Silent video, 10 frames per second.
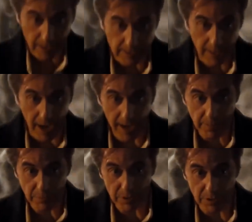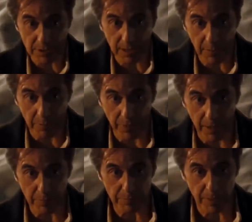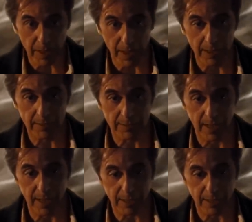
climax comes alive. Sculptor